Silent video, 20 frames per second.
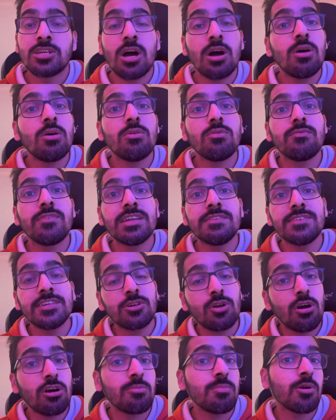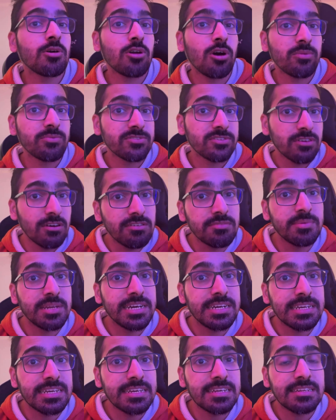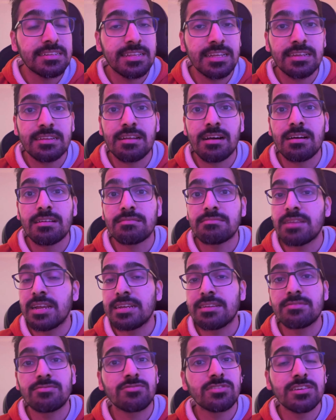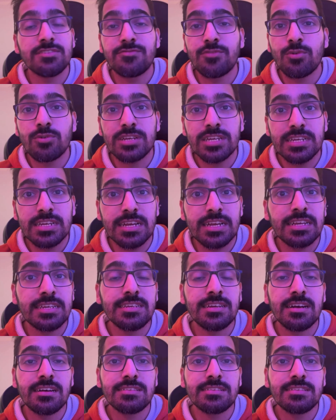Now, when we talk about observability, there are like 3-4 key